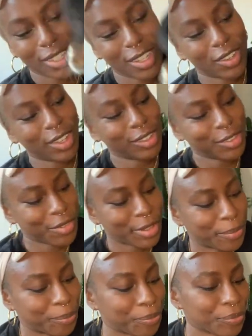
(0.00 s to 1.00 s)
Okay, go there.
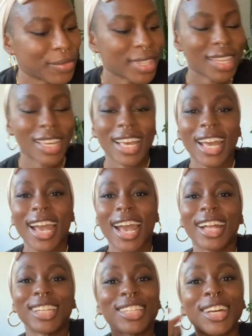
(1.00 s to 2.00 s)

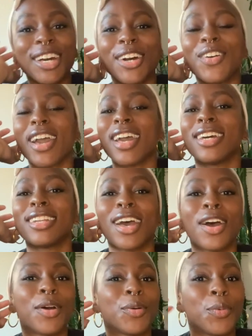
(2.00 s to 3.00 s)
Hello and
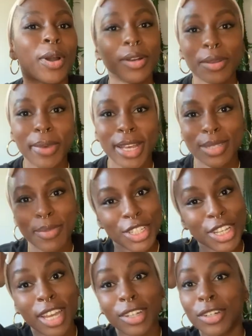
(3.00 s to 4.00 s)
welcome back to my
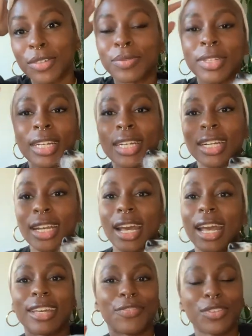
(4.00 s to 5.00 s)
channel.
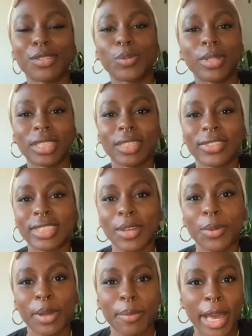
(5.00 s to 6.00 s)
It feels weird to even say
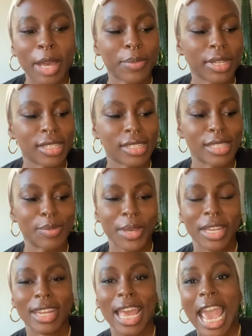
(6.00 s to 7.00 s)
welcome back because it's
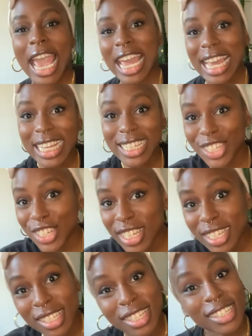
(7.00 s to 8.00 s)
been
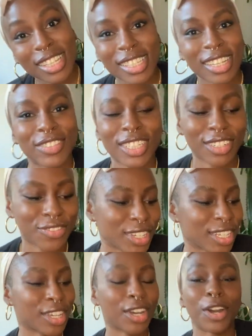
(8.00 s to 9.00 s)
ages since I've done a
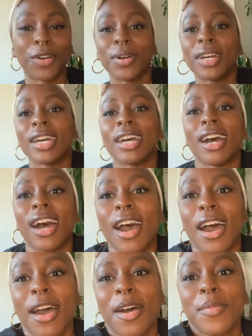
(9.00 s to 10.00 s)
video.
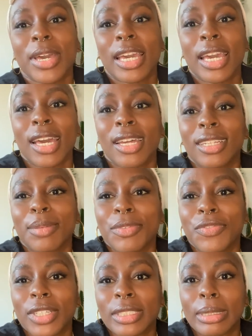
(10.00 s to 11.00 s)
Um, and let me
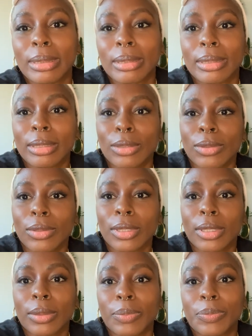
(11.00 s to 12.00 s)
fix this, this little crooked.